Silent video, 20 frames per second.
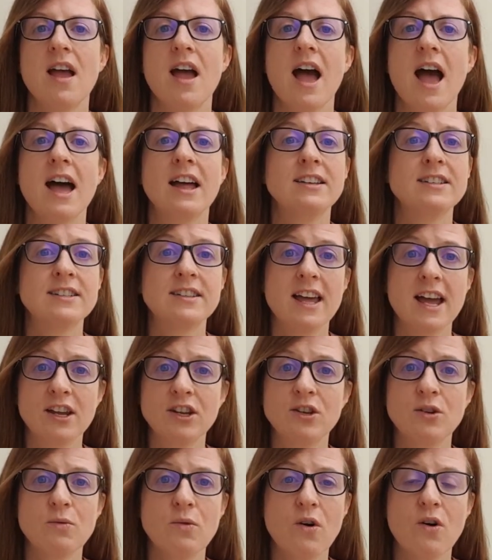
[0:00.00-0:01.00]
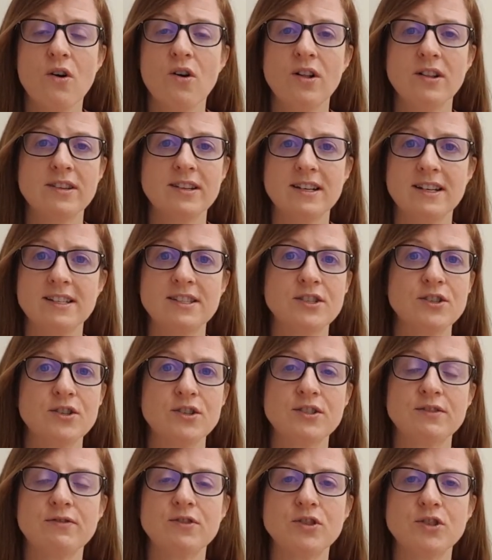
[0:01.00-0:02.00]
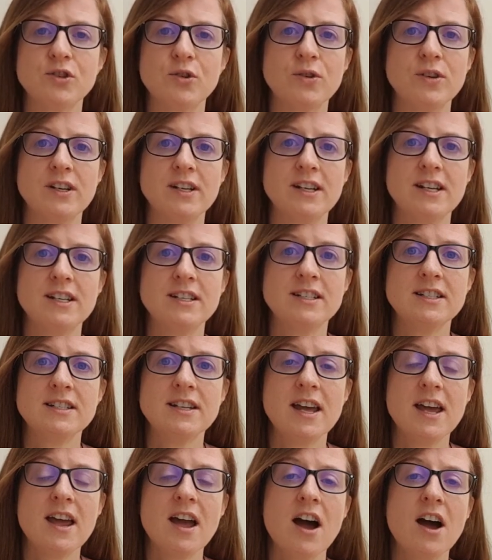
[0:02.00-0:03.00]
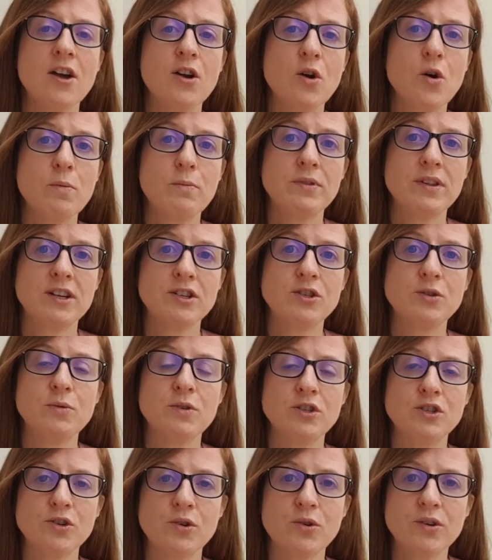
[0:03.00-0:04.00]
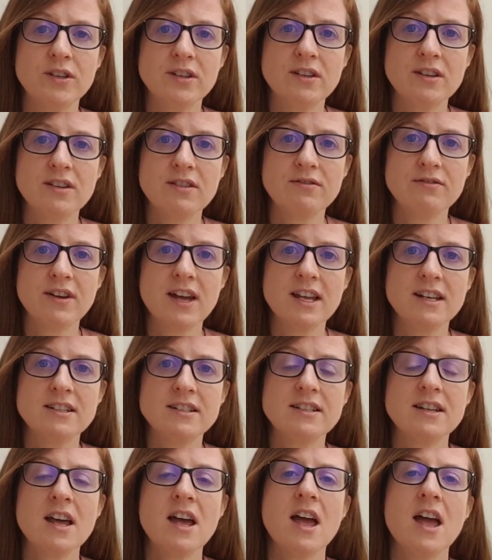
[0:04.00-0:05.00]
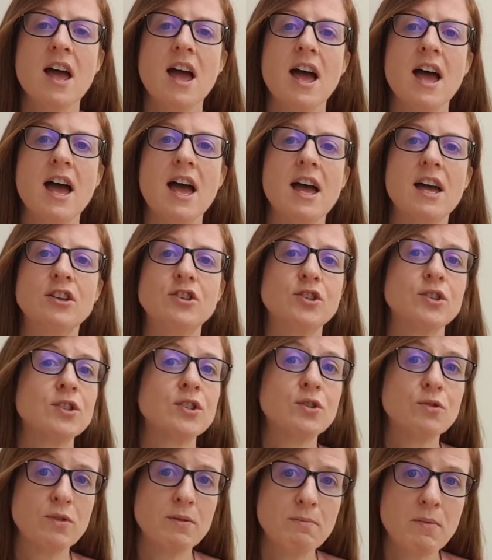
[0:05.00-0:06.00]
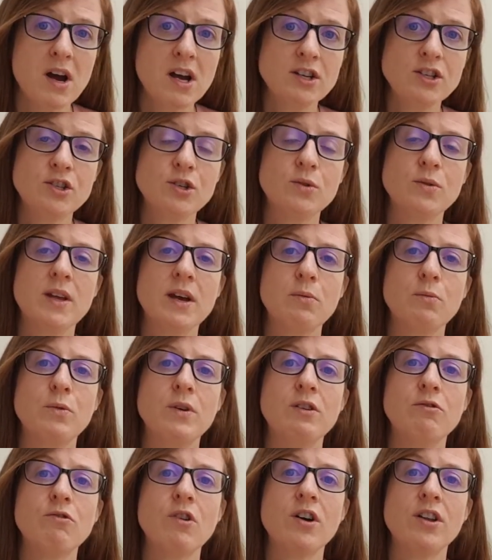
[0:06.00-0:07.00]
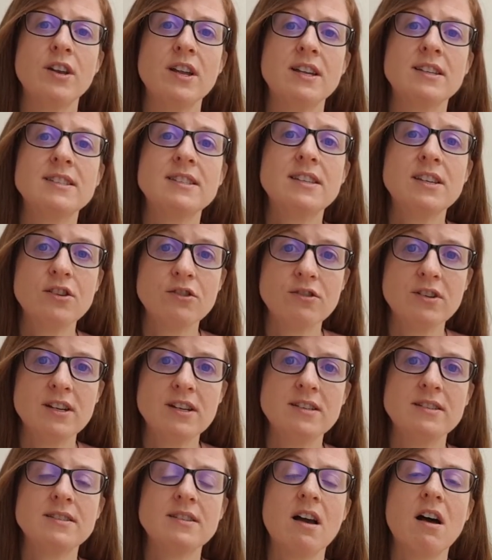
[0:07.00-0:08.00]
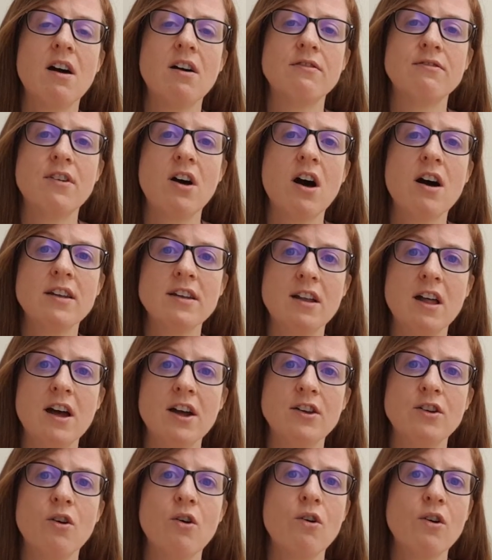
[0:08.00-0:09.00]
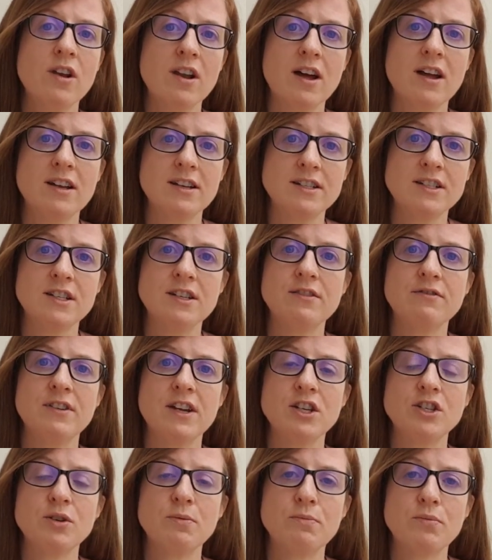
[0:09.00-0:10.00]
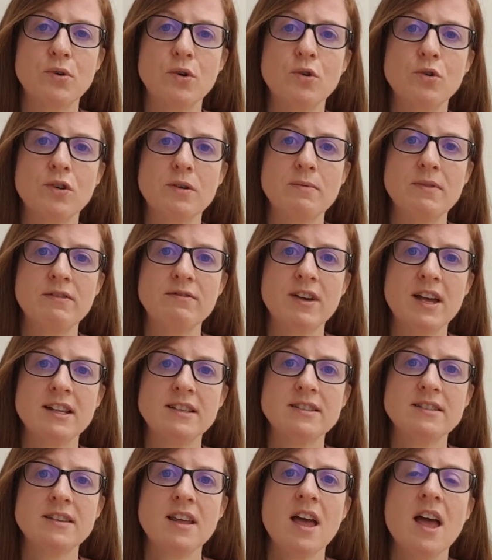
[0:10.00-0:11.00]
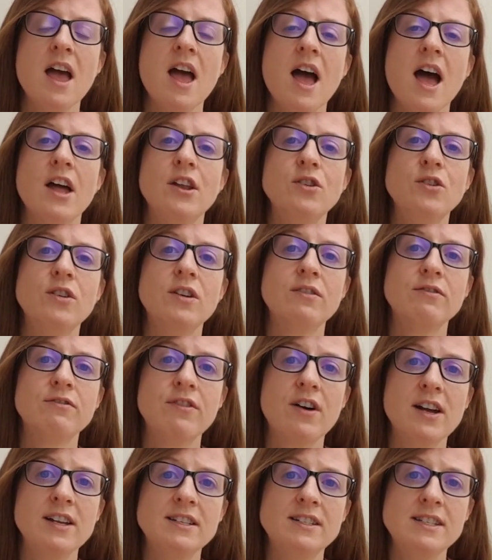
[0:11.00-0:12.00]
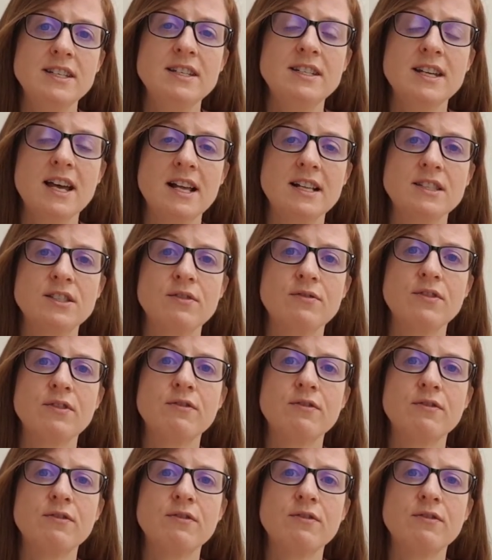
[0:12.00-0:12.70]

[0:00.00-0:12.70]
And thank you all the listeners for joining in today. I hope that you enjoyed the event. Just to remind you that we run a series of online All-Ireland Innovation Programme events, and you can find details of the